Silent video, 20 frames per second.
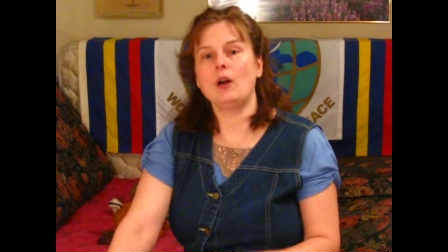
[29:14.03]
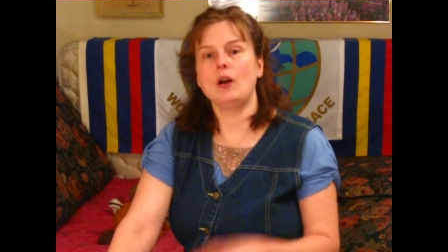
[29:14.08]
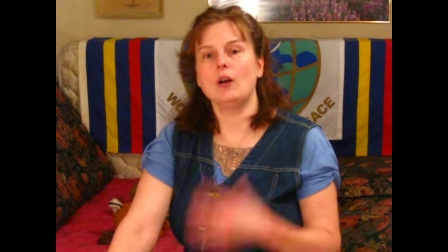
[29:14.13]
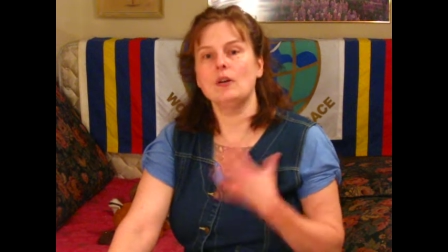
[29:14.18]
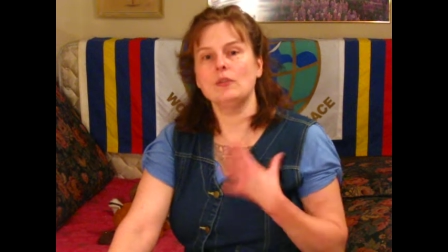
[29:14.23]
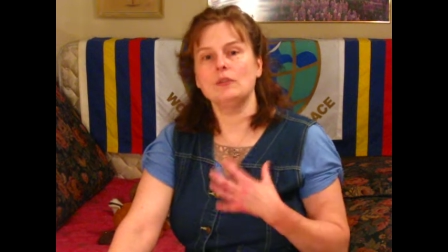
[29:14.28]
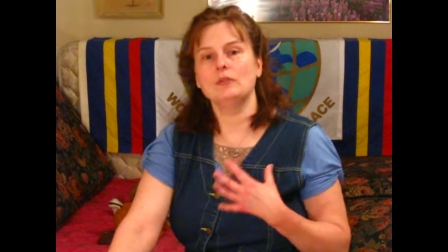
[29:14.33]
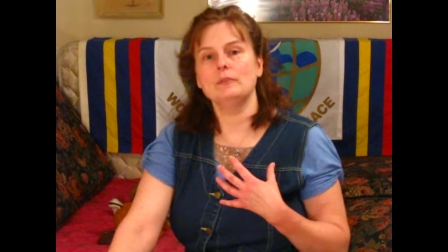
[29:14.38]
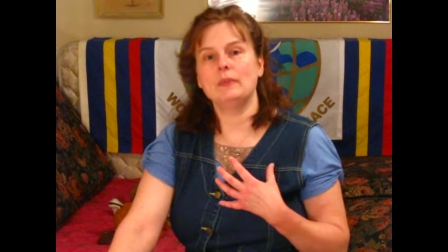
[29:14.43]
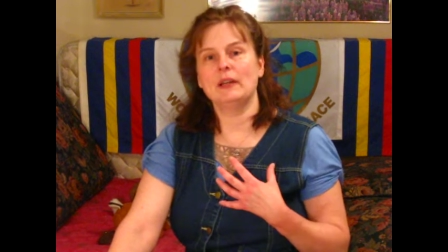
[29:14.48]

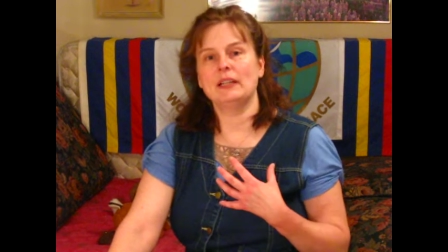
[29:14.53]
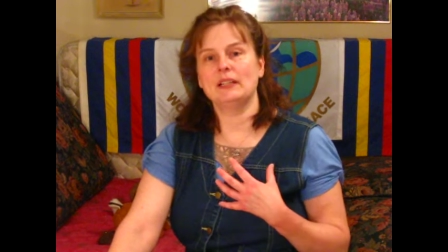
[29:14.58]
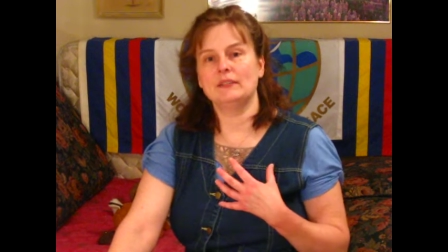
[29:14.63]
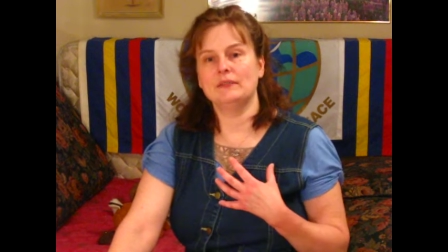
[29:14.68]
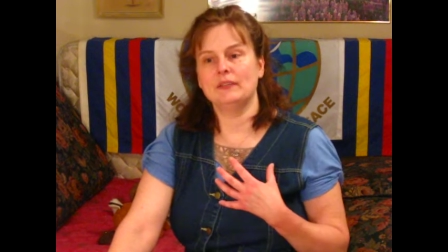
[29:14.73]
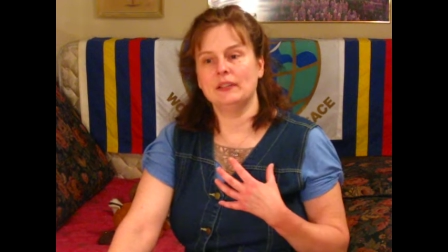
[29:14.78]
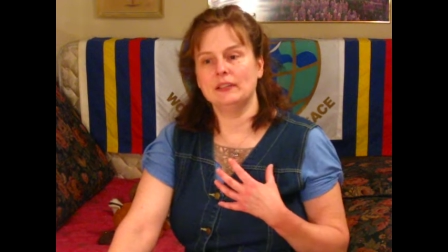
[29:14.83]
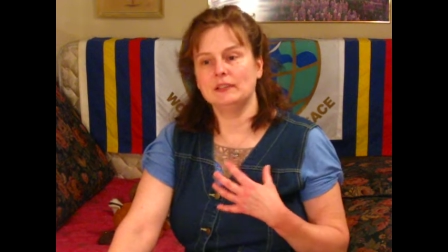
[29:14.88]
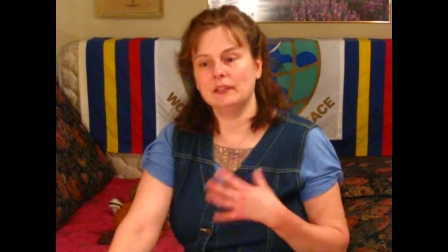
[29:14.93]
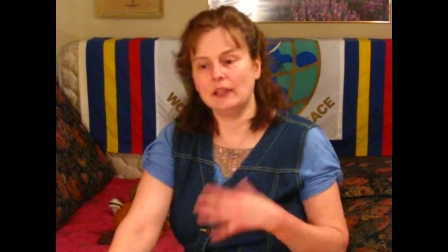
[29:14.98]
own
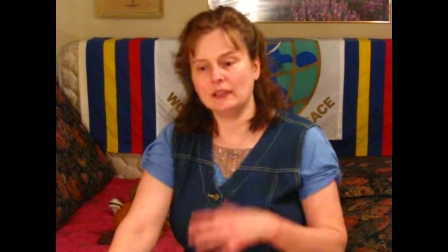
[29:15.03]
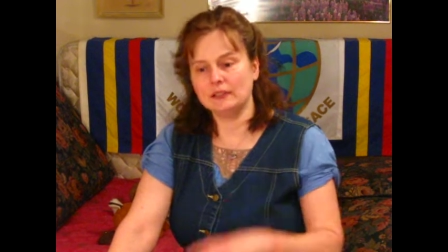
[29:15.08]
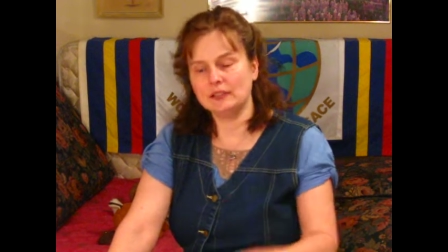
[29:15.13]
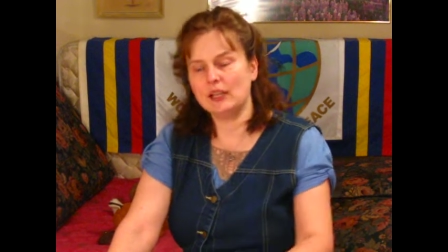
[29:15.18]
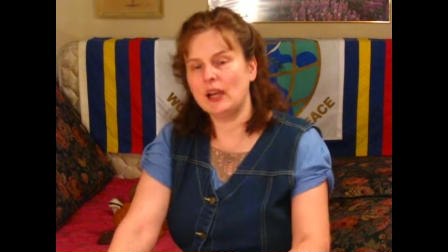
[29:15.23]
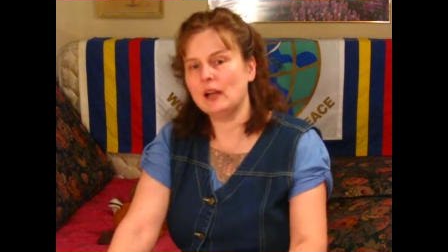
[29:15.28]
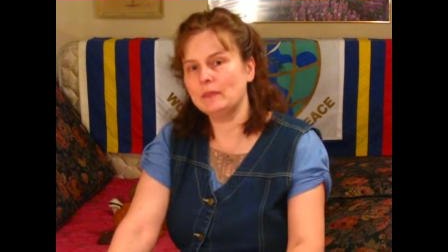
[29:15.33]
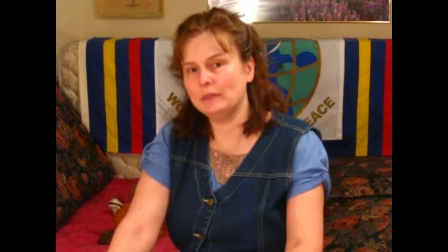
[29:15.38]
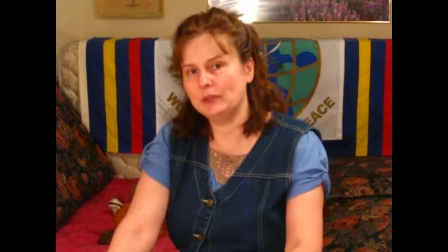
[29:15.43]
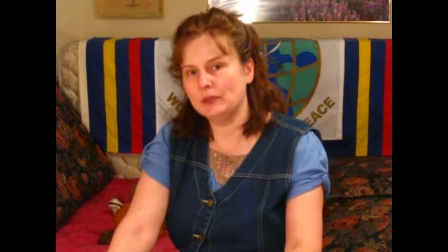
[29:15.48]
benefit, not to
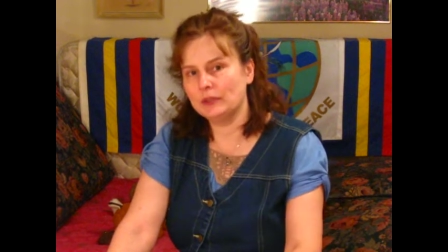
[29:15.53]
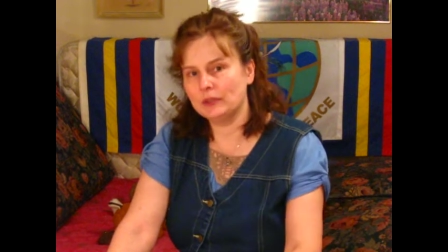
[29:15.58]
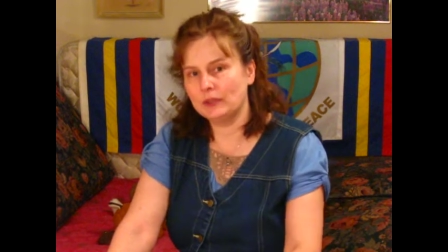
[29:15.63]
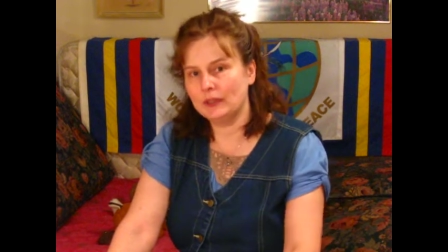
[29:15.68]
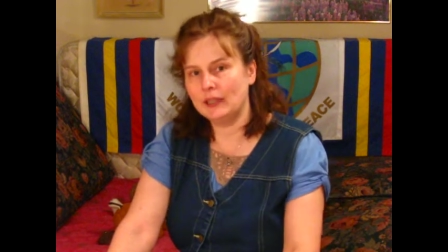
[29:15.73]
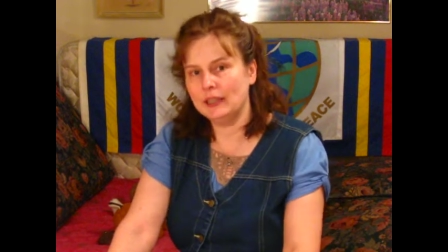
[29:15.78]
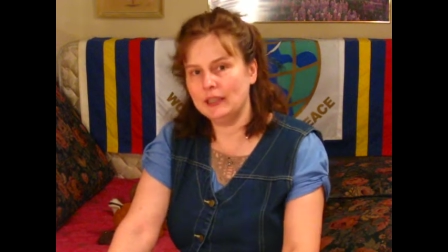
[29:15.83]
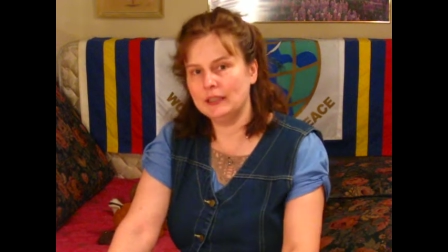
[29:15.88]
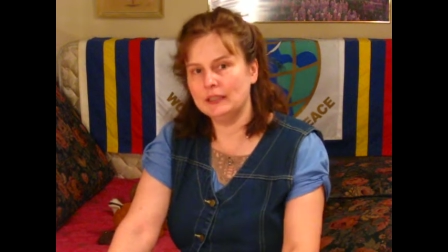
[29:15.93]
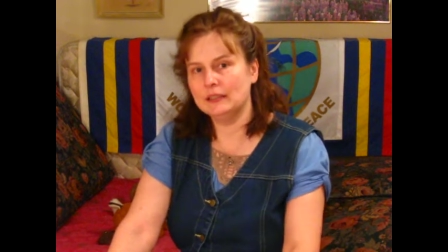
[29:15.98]
help
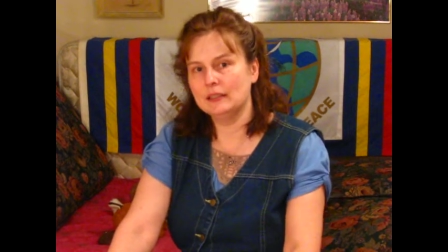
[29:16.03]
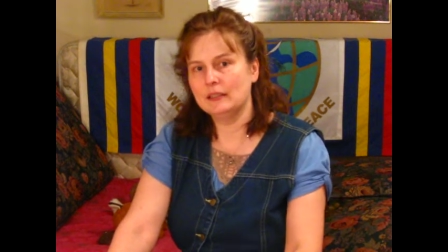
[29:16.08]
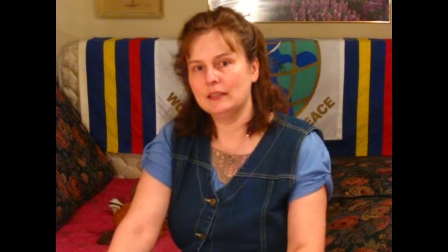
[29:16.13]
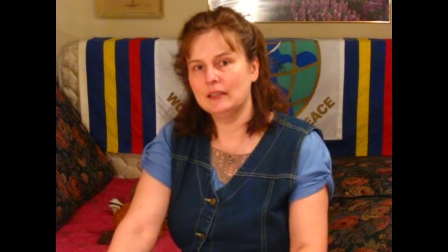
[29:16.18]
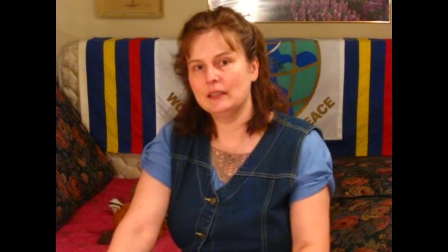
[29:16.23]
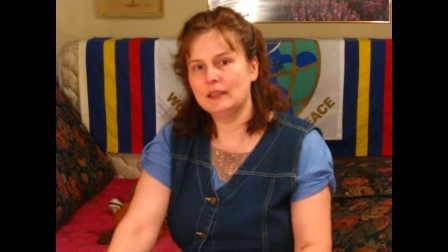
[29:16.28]
Ukraine.